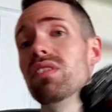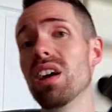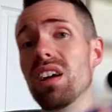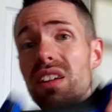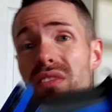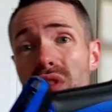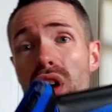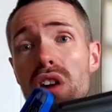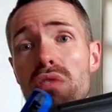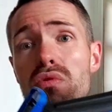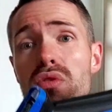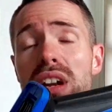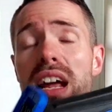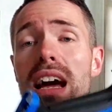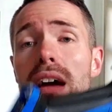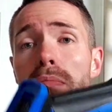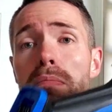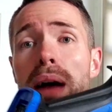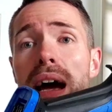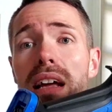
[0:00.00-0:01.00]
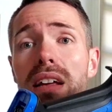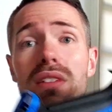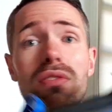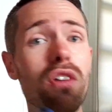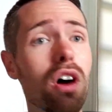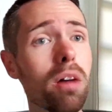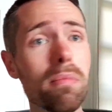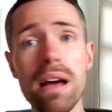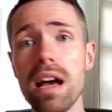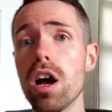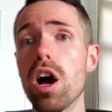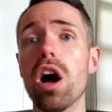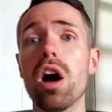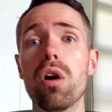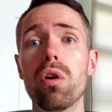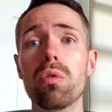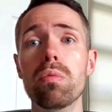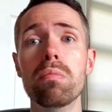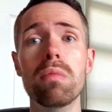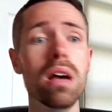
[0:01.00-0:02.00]
If I run out of if I'm at
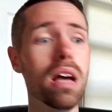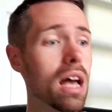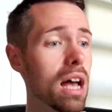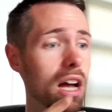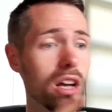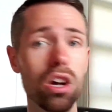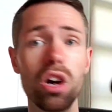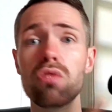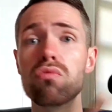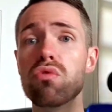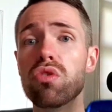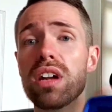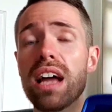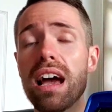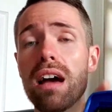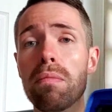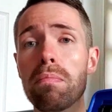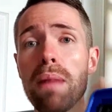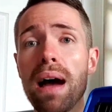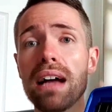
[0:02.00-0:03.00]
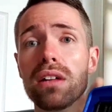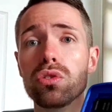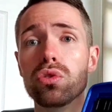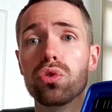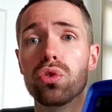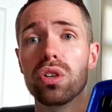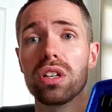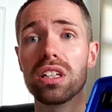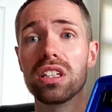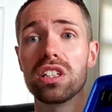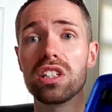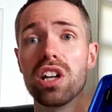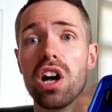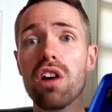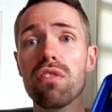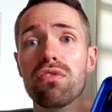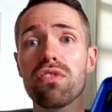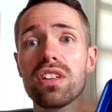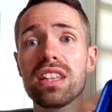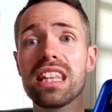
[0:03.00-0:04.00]
home and I run out of batteries
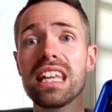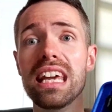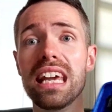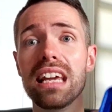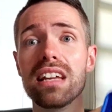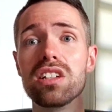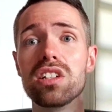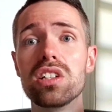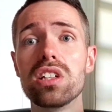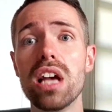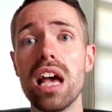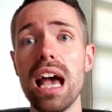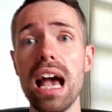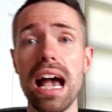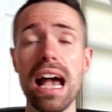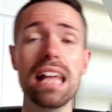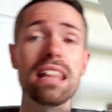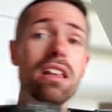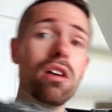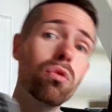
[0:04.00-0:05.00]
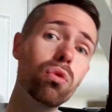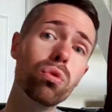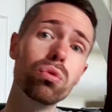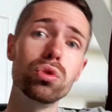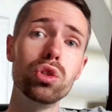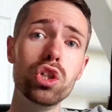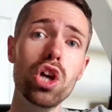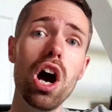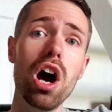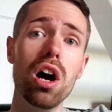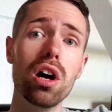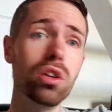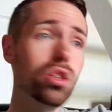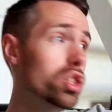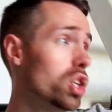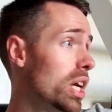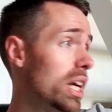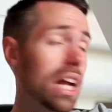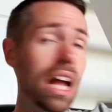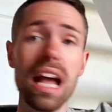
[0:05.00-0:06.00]
for this and they're all
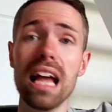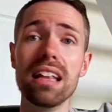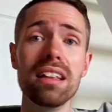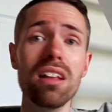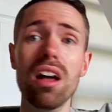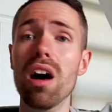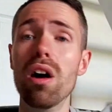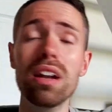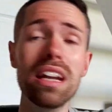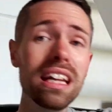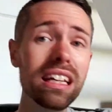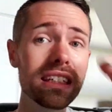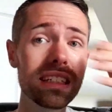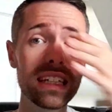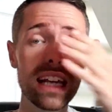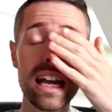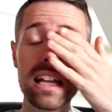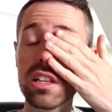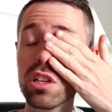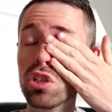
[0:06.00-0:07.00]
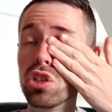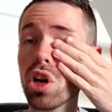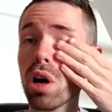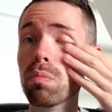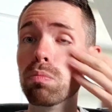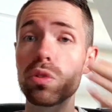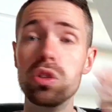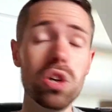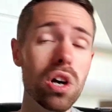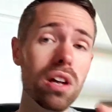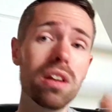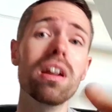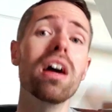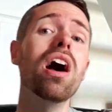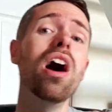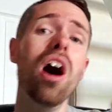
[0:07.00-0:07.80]
charging and I need to get the job done,